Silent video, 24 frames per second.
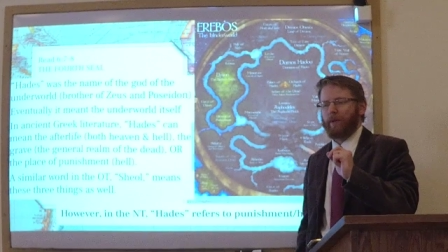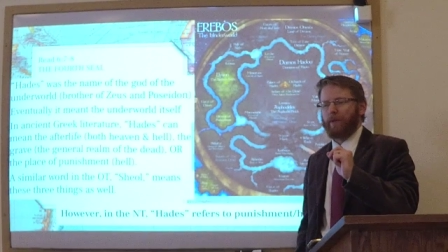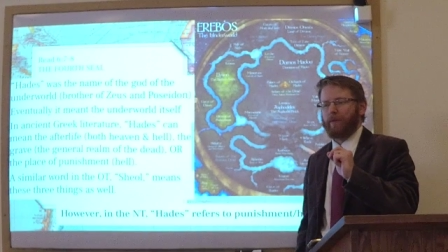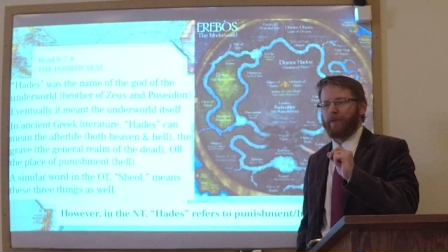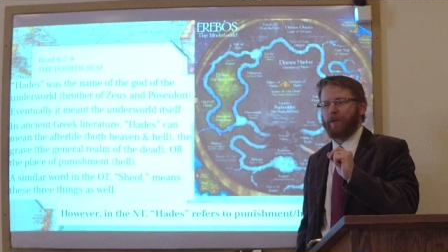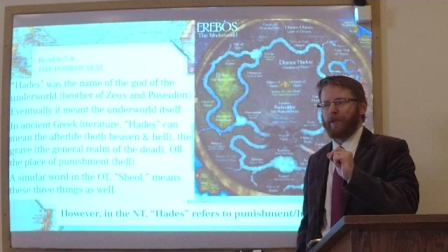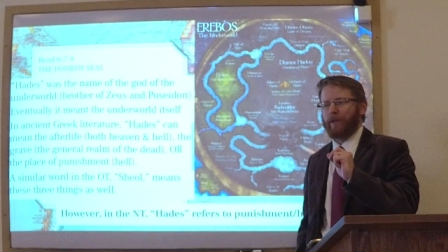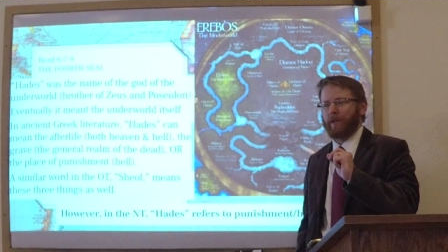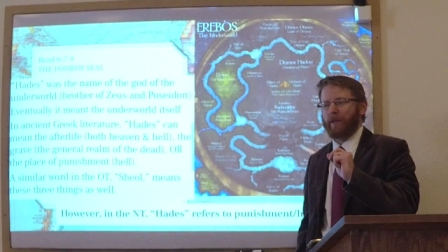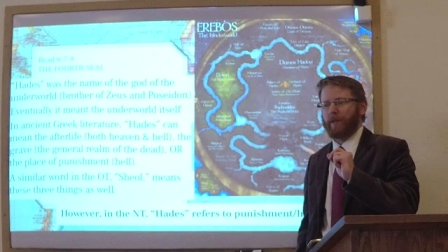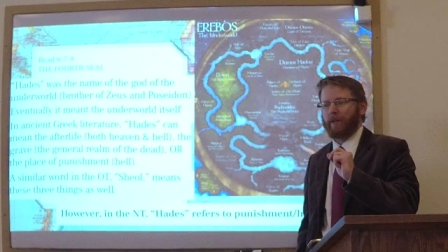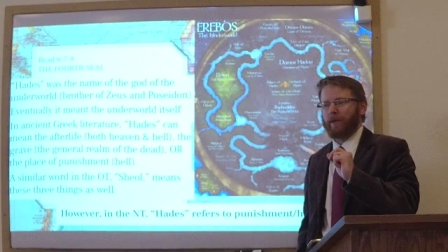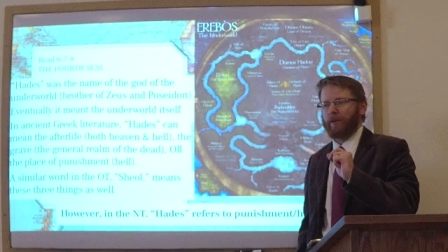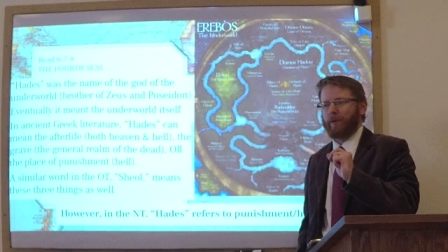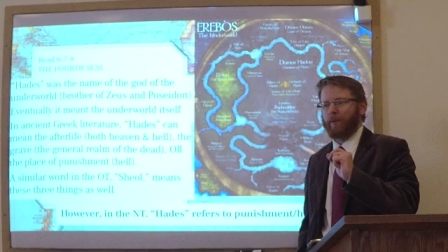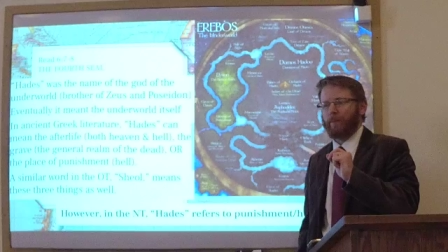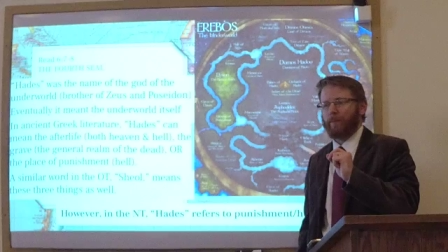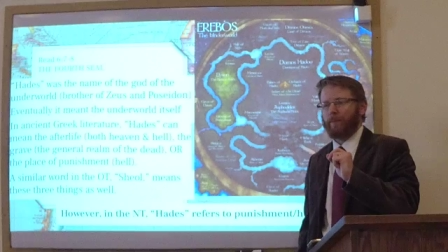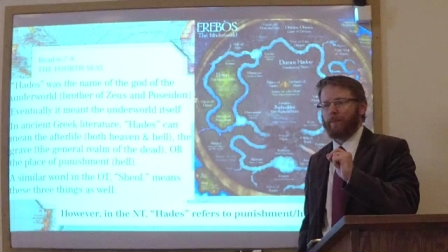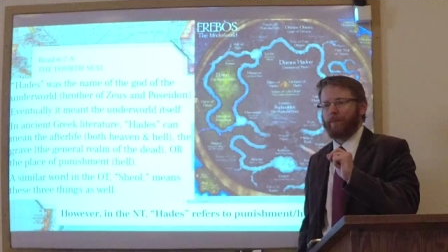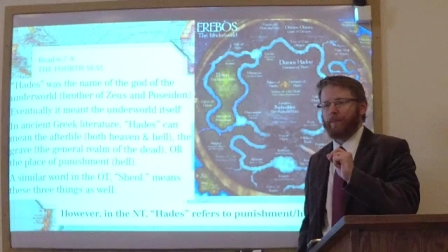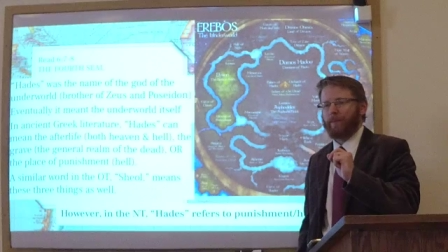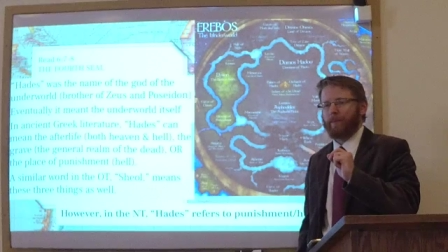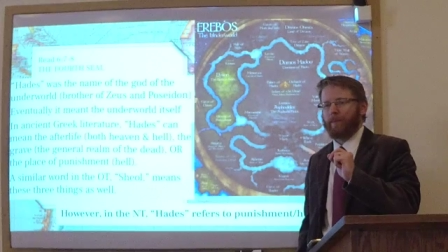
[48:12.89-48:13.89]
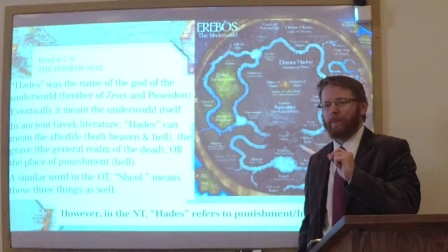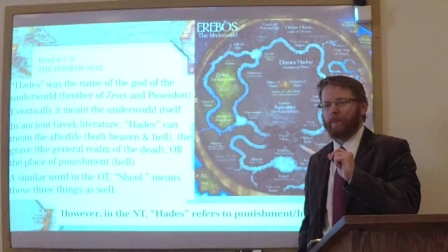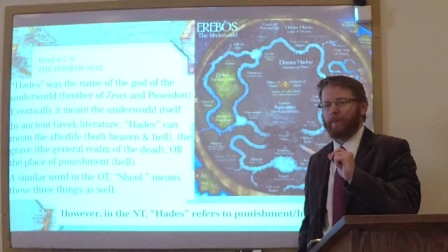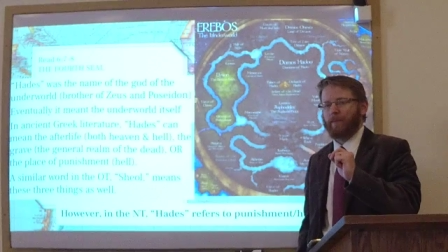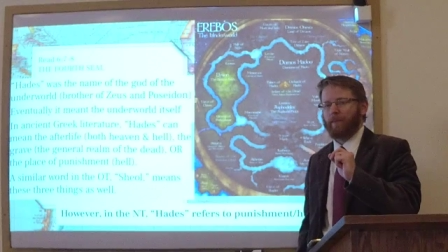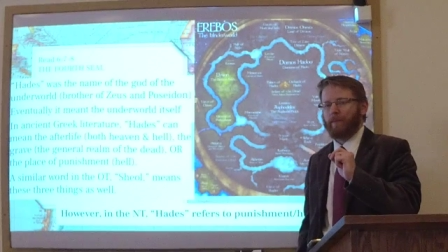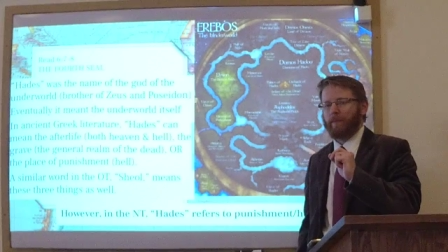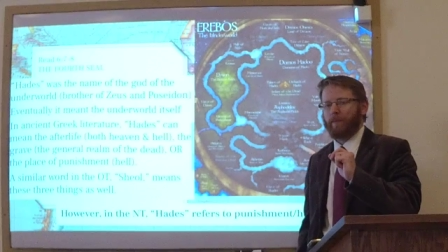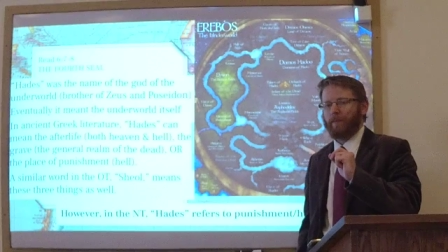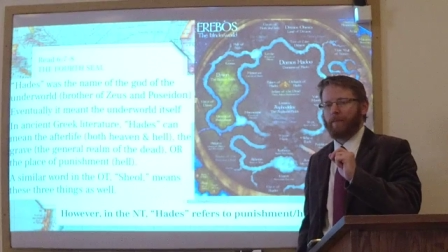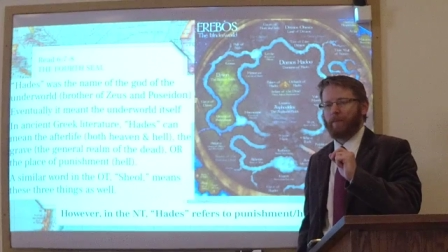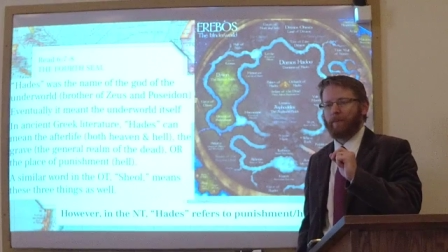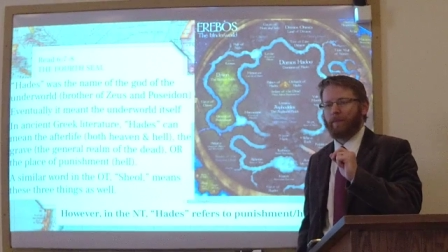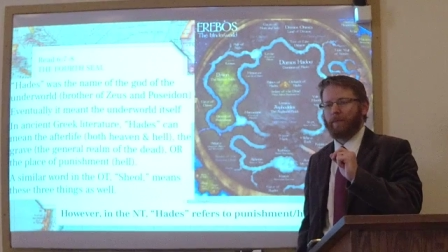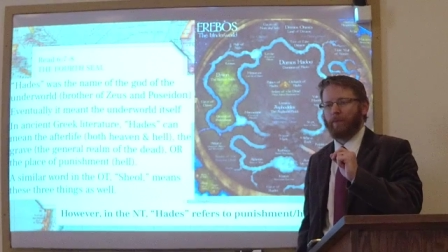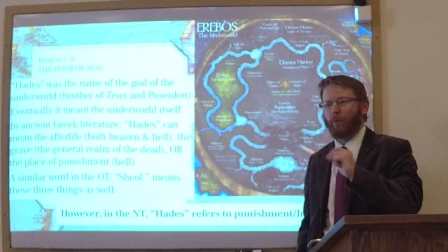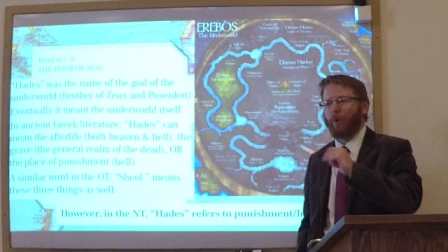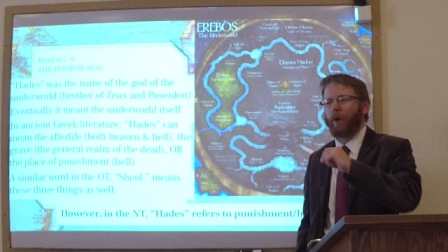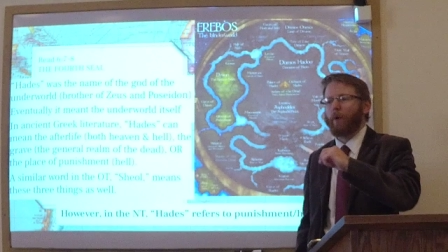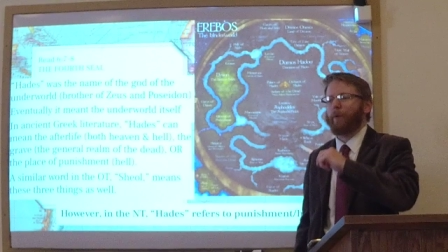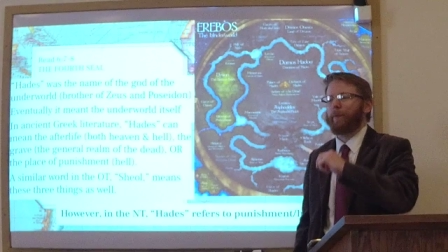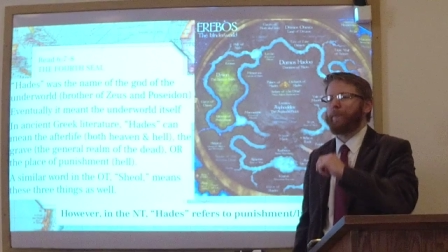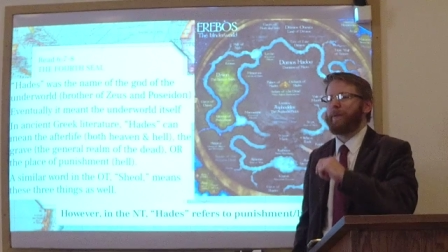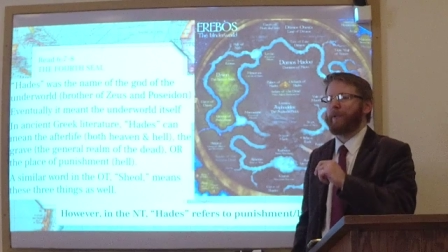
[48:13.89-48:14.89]
the
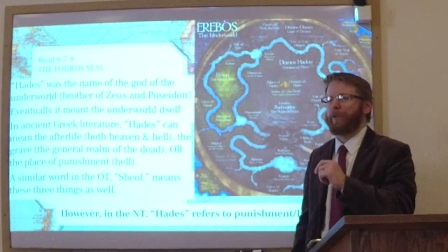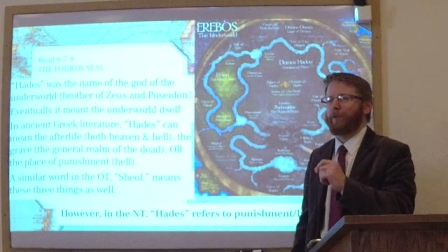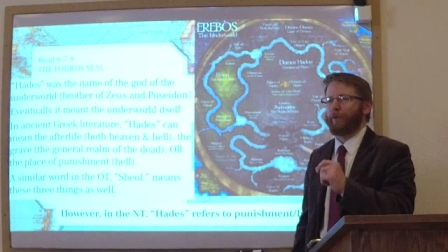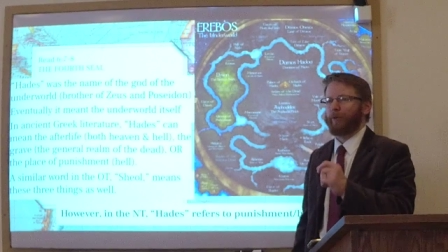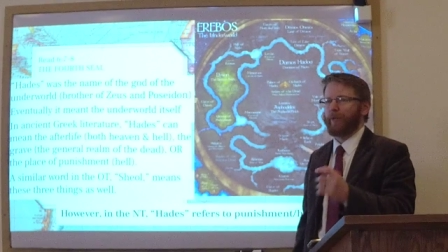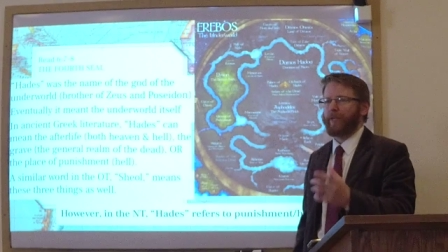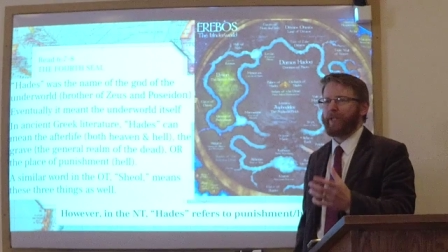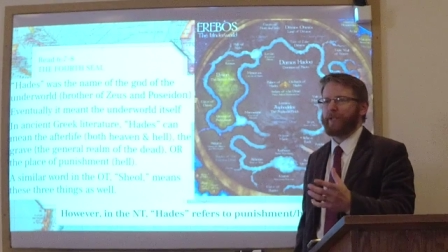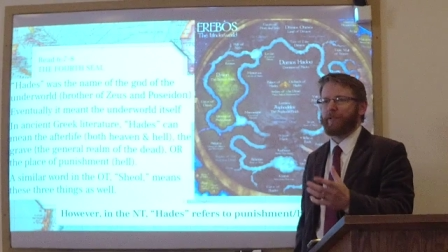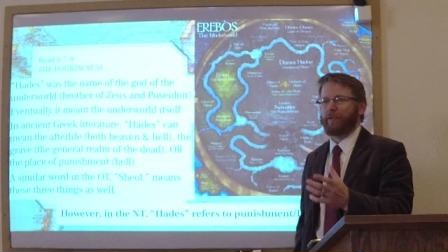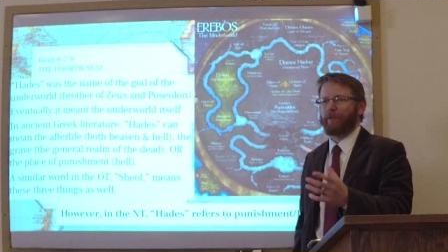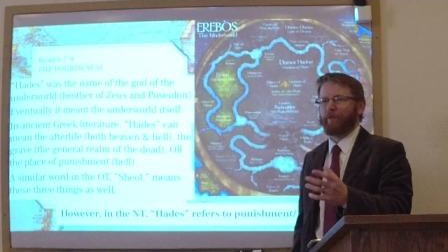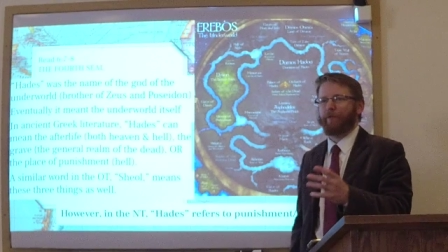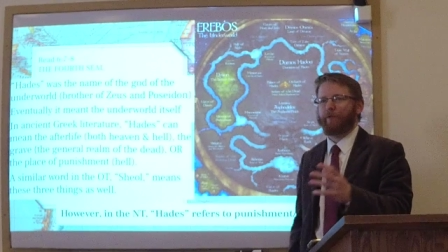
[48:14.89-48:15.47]
what would be the reason